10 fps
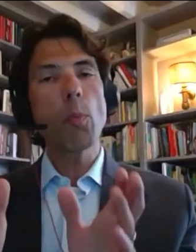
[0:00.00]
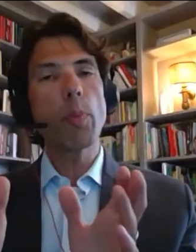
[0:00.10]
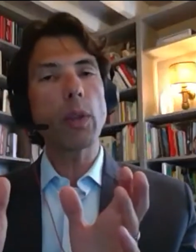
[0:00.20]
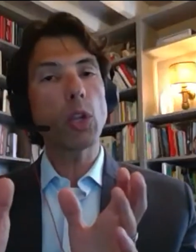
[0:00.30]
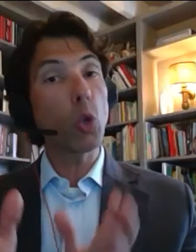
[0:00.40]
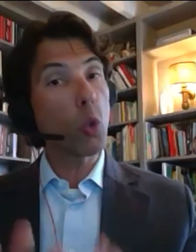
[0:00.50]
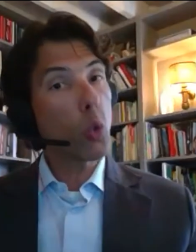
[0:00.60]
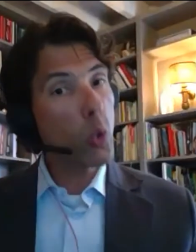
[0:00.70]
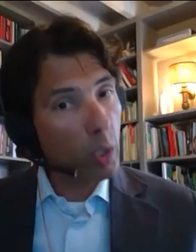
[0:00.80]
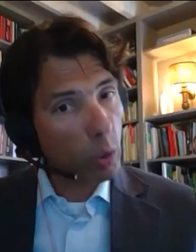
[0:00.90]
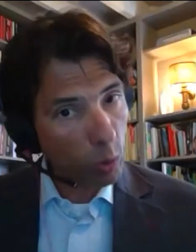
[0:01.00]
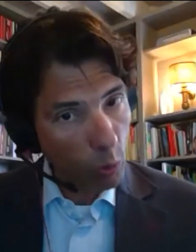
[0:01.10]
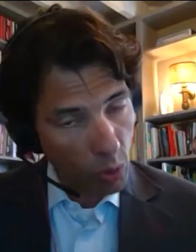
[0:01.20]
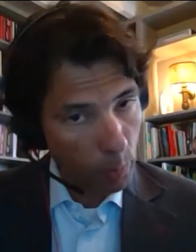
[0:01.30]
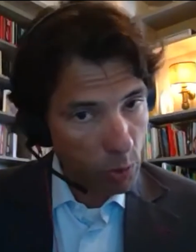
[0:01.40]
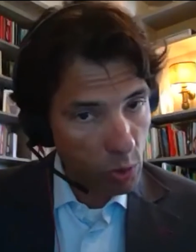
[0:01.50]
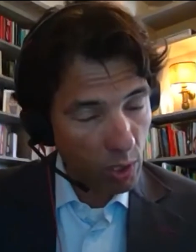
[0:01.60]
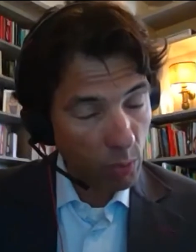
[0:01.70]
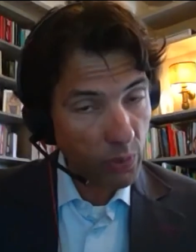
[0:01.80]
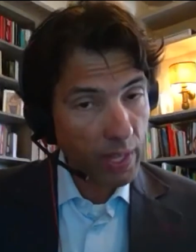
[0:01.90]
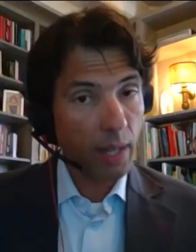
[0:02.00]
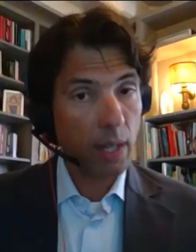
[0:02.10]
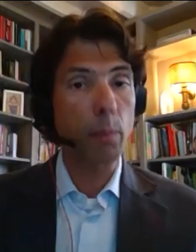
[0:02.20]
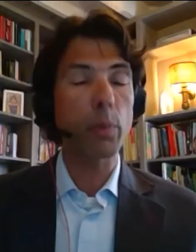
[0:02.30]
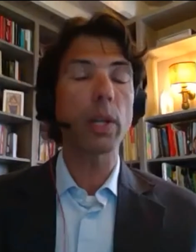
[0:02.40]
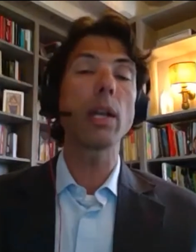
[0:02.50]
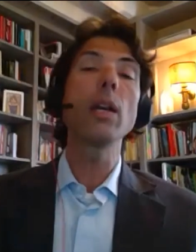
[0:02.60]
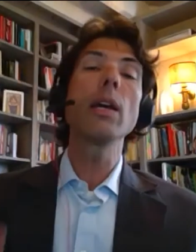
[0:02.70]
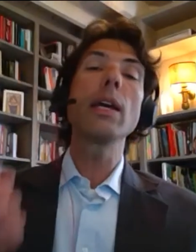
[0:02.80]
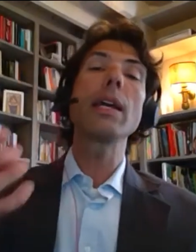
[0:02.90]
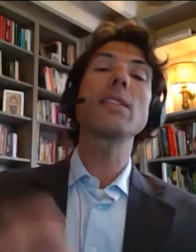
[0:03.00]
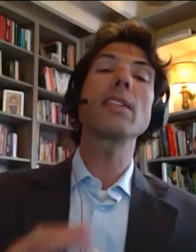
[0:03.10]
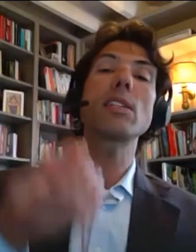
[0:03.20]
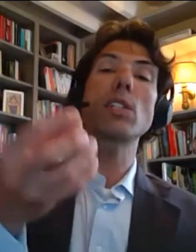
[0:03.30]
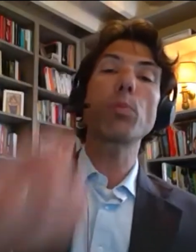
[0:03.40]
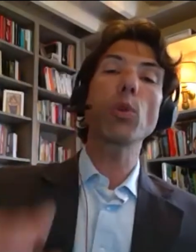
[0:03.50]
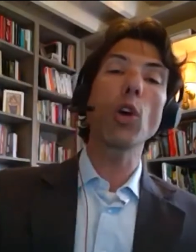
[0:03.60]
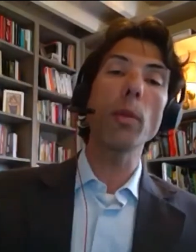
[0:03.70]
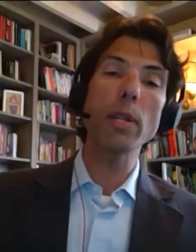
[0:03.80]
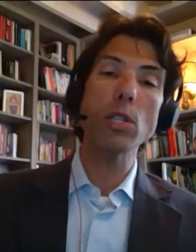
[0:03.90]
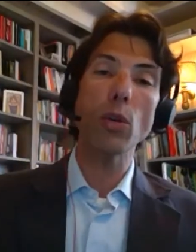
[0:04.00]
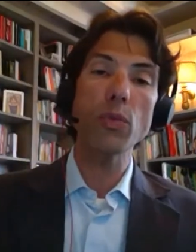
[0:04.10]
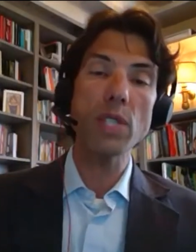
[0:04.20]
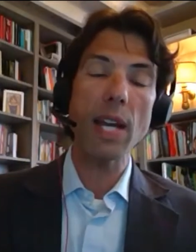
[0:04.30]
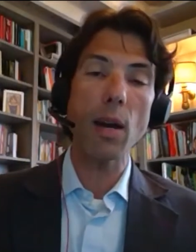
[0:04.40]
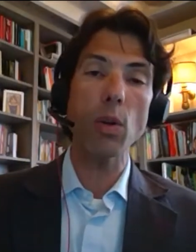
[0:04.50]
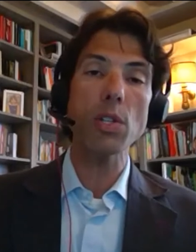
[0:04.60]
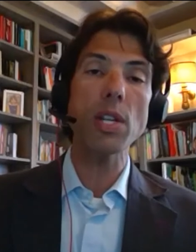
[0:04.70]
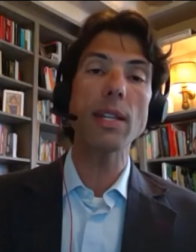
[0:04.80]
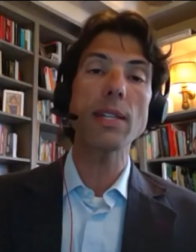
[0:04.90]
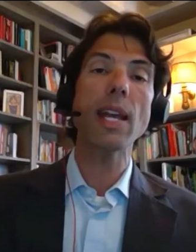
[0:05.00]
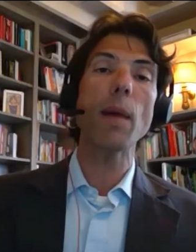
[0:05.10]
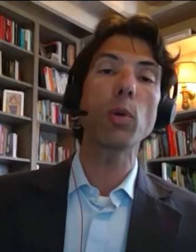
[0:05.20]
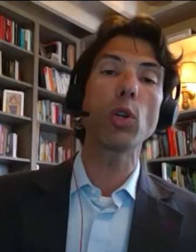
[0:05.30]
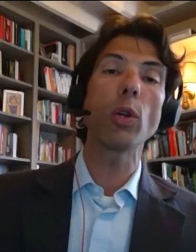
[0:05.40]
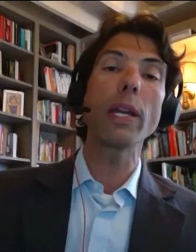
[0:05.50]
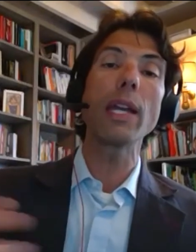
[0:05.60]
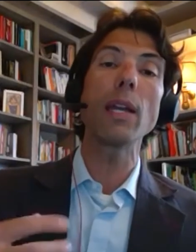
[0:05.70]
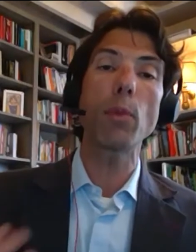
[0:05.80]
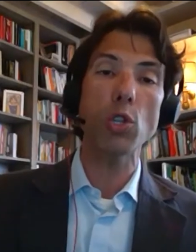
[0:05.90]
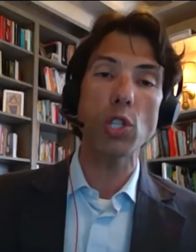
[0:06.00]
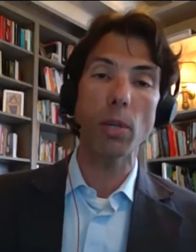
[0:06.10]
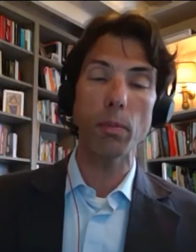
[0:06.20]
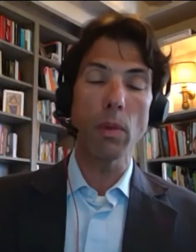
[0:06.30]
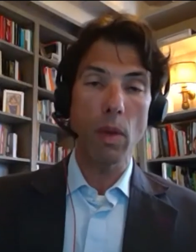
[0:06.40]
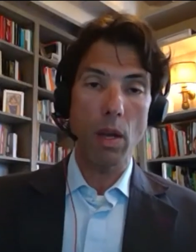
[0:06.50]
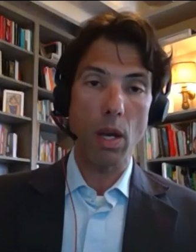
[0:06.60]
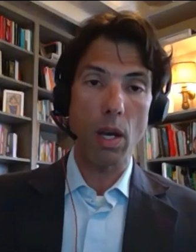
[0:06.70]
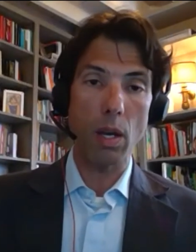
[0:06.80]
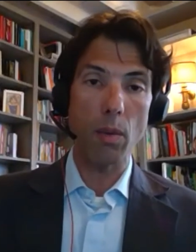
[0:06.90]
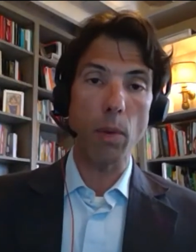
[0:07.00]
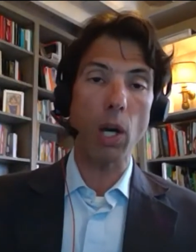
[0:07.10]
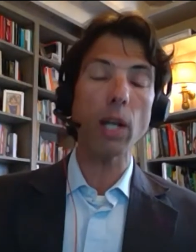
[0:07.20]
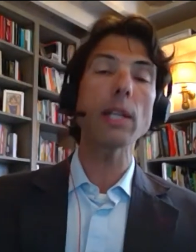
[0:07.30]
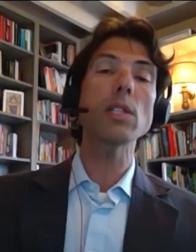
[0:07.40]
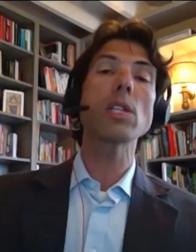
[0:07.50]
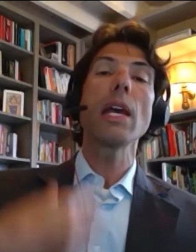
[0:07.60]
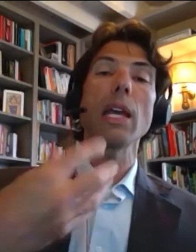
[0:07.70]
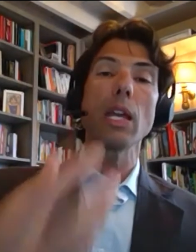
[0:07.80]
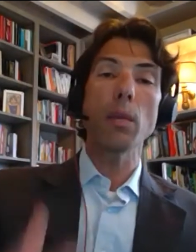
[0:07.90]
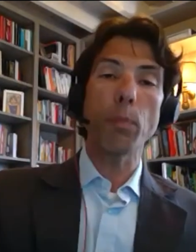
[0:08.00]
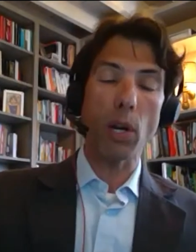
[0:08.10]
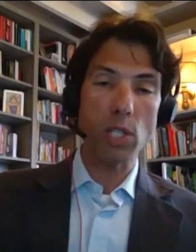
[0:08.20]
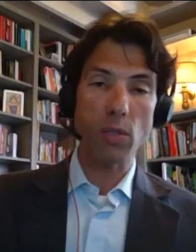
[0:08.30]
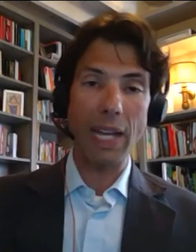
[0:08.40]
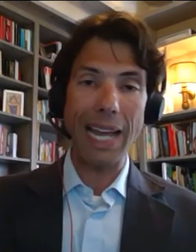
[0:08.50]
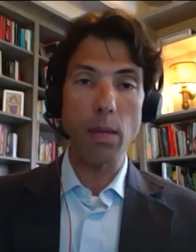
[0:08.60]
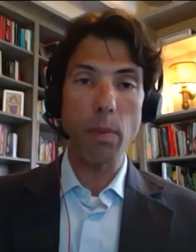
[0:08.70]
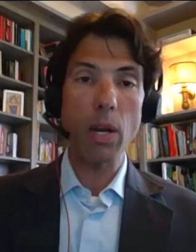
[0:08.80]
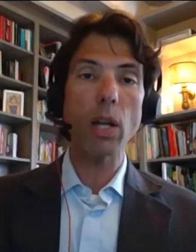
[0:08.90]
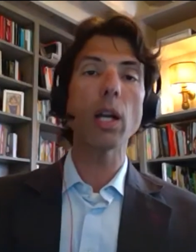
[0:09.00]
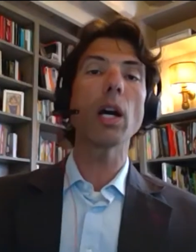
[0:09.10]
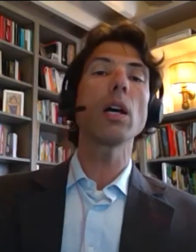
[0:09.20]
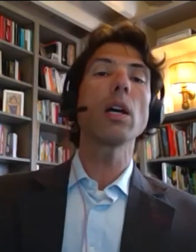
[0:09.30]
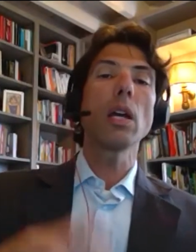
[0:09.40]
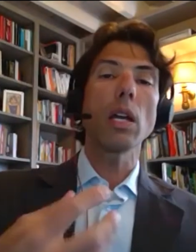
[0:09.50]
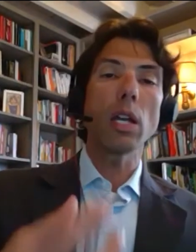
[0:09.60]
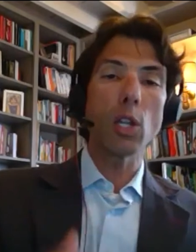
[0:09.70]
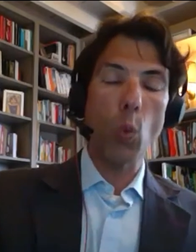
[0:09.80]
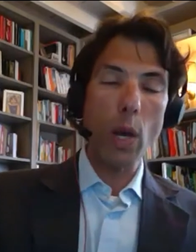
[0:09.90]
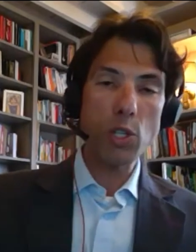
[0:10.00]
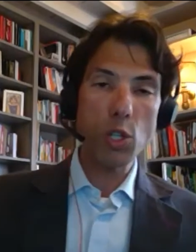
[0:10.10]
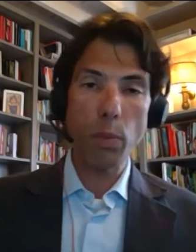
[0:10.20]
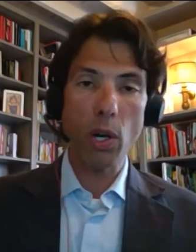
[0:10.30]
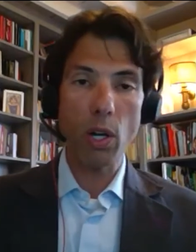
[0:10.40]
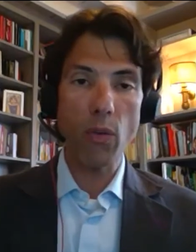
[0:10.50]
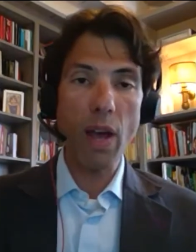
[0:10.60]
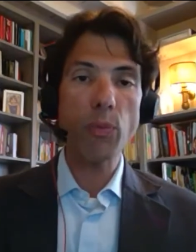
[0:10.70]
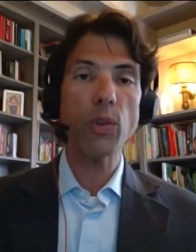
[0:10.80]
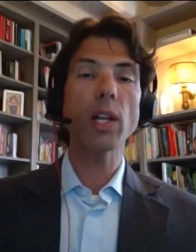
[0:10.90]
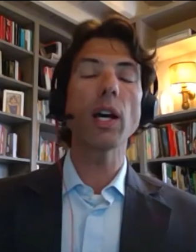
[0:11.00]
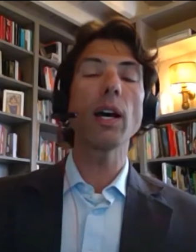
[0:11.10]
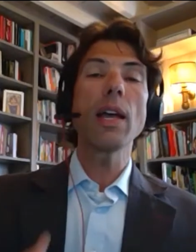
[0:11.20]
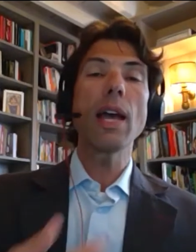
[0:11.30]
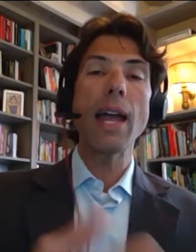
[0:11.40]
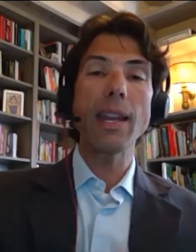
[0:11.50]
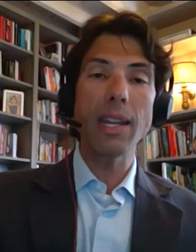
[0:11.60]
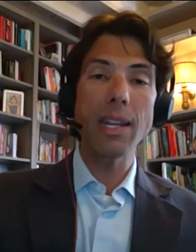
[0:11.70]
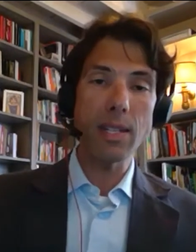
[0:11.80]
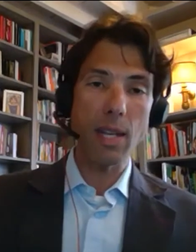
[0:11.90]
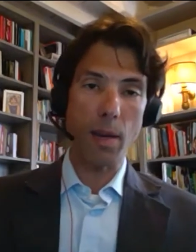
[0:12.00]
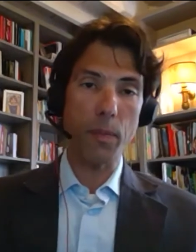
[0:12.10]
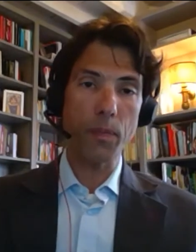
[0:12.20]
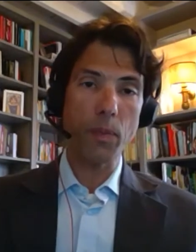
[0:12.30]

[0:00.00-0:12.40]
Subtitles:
But the real growth opportunity for that company is its deployment of towers and its capital in emerging markets in parts of Latin America, in the western part of Africa, and in India.